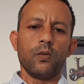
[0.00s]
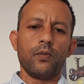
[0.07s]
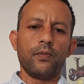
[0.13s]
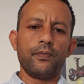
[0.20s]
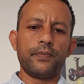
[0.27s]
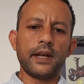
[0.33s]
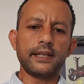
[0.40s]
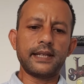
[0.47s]

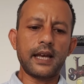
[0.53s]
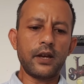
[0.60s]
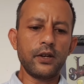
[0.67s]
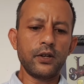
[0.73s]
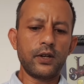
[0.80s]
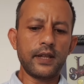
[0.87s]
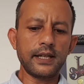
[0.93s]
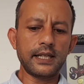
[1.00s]
that's how
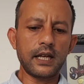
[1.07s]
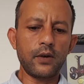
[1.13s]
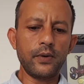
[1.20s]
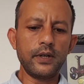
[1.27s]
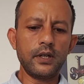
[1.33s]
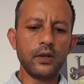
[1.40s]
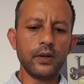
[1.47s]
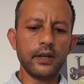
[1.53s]
we
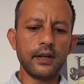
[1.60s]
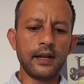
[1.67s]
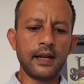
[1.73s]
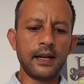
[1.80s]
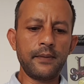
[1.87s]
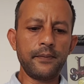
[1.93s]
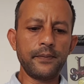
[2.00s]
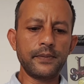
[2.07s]
do it.
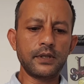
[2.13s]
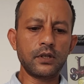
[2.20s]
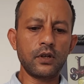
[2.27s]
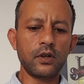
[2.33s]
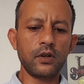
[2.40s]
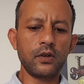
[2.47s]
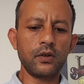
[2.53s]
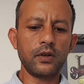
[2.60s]

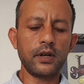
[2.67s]
So